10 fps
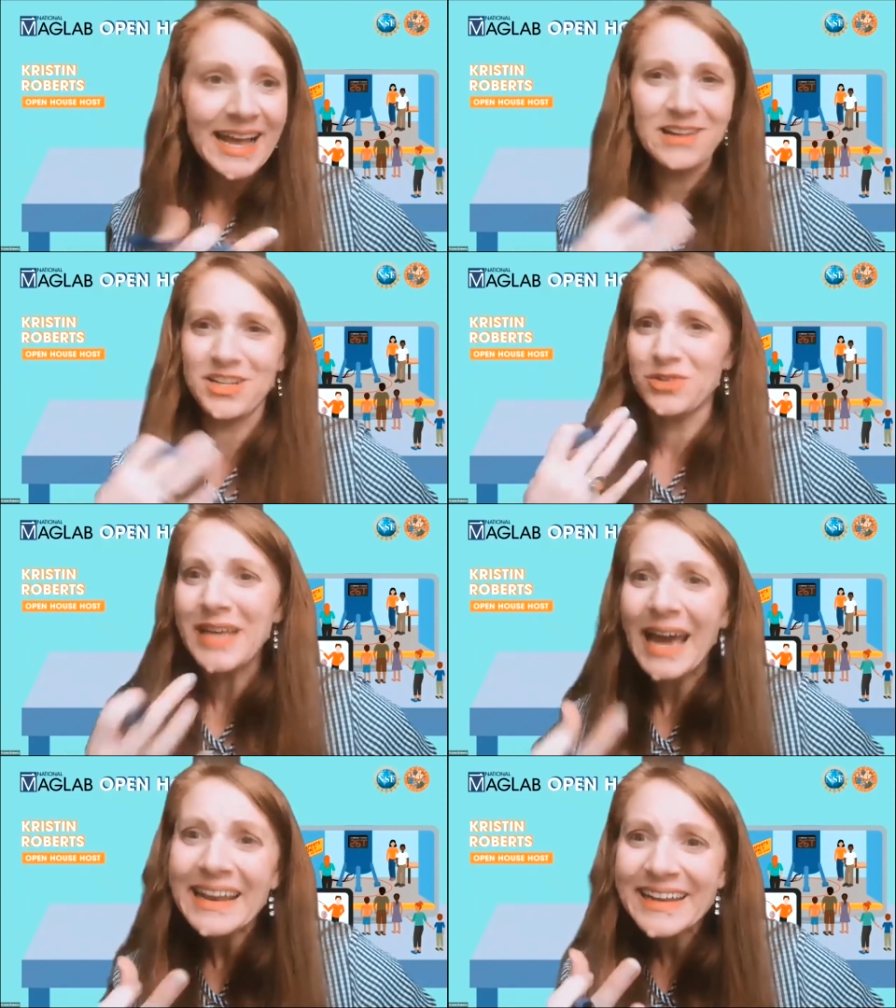How do you
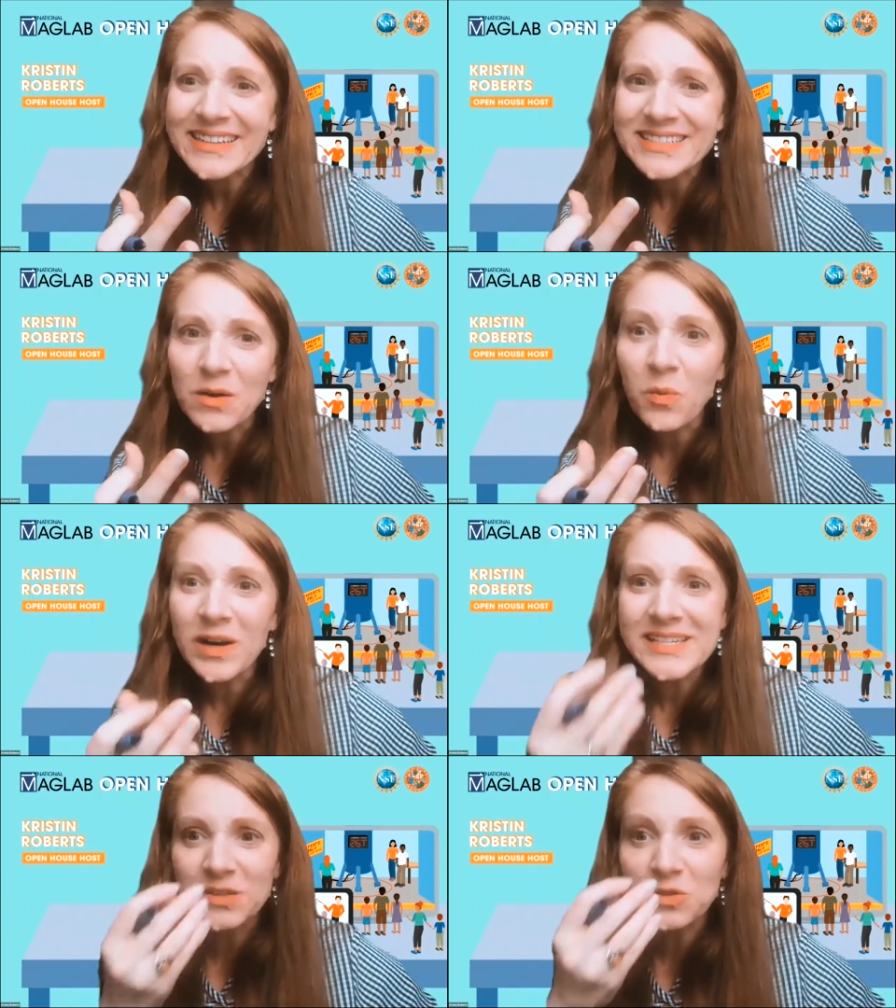get it? What
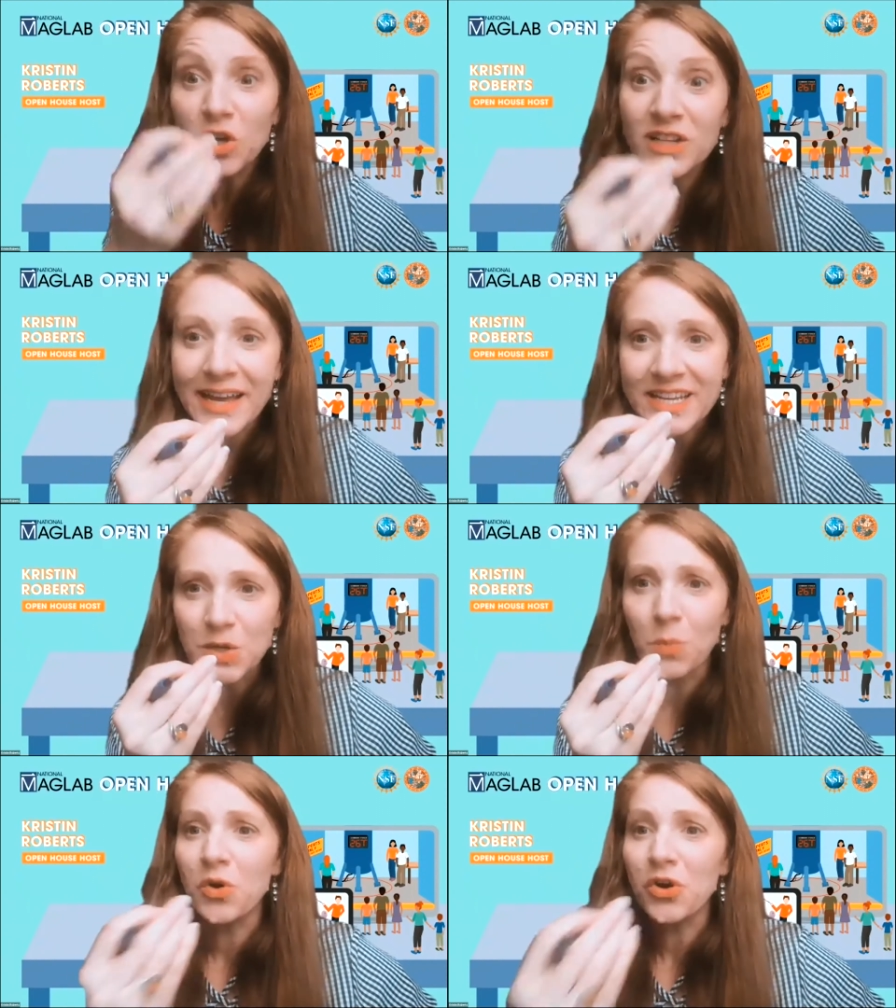does it look like
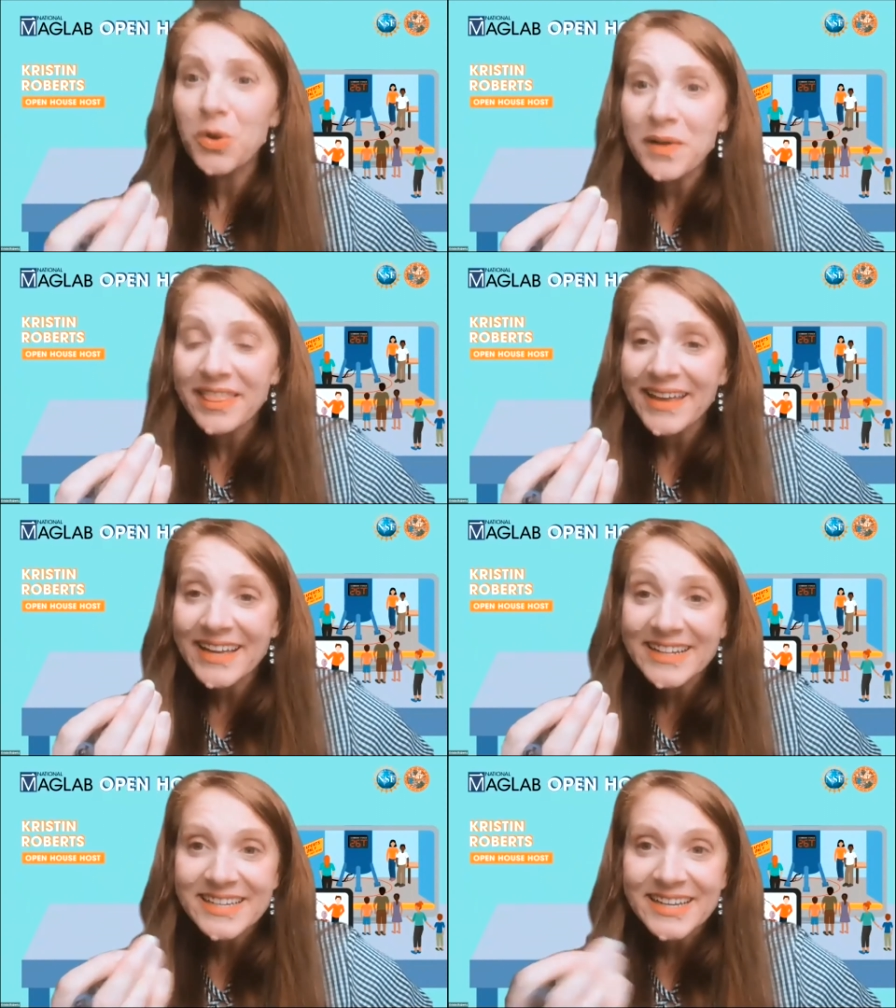to work with
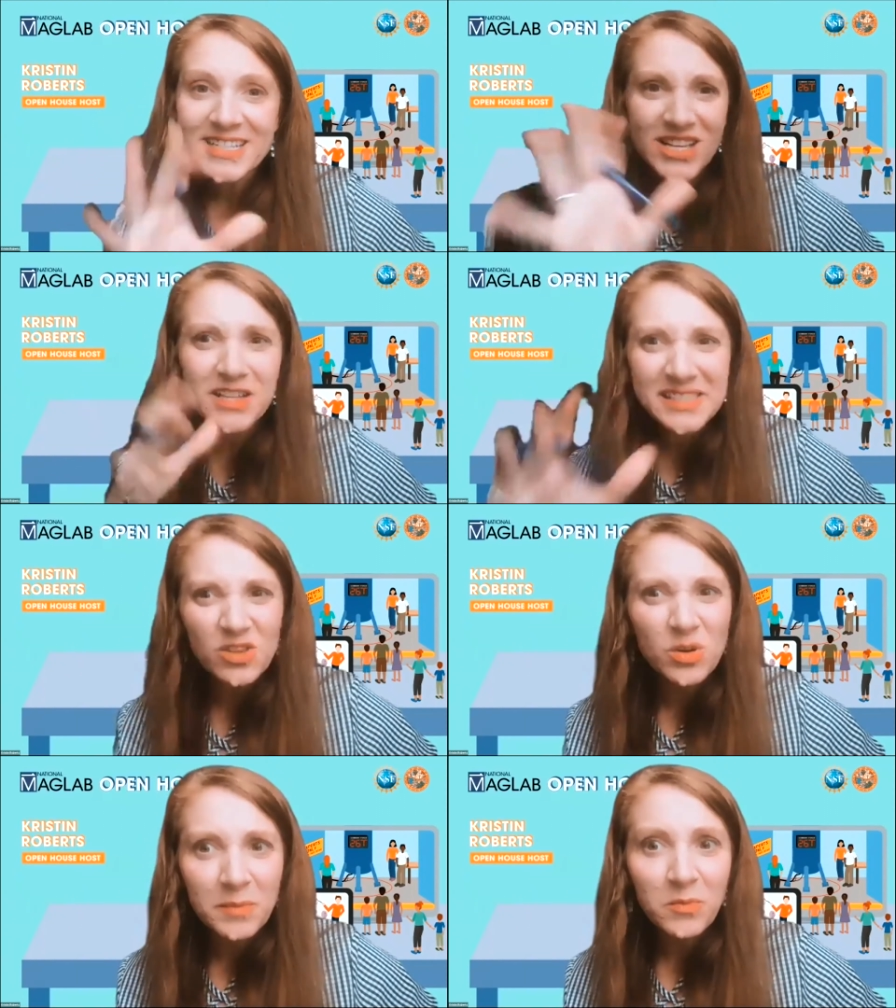it? Tell us a
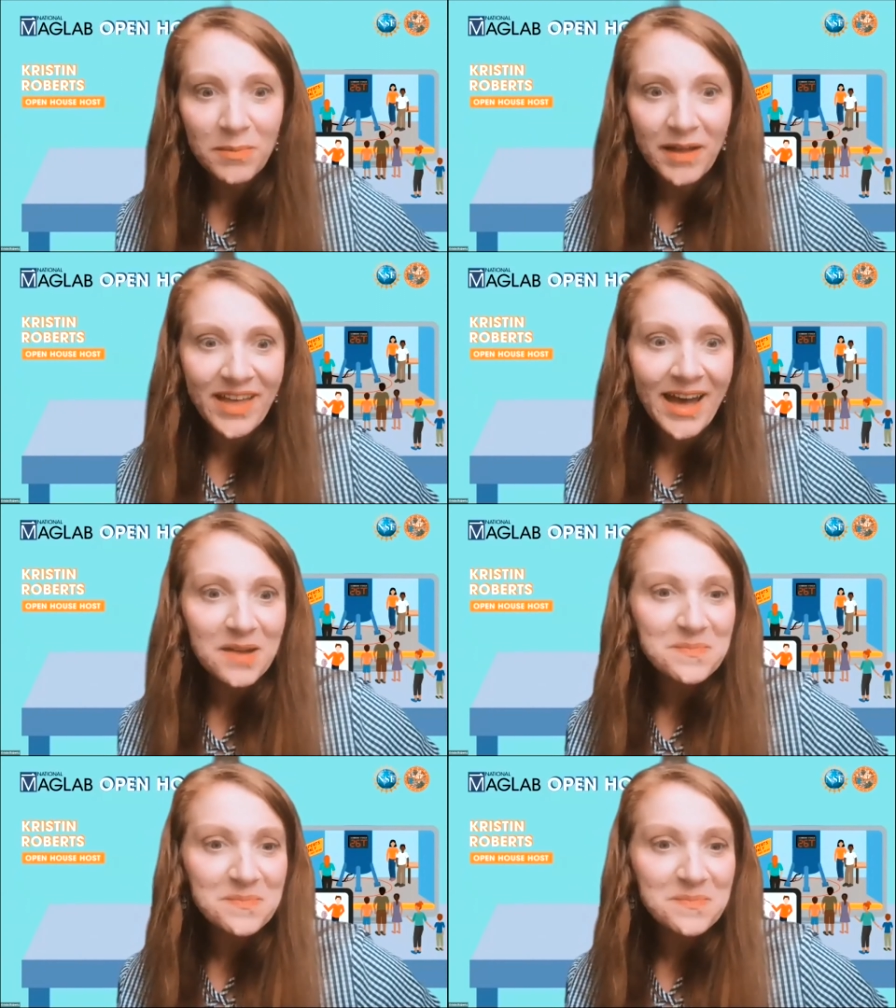little bit more about that.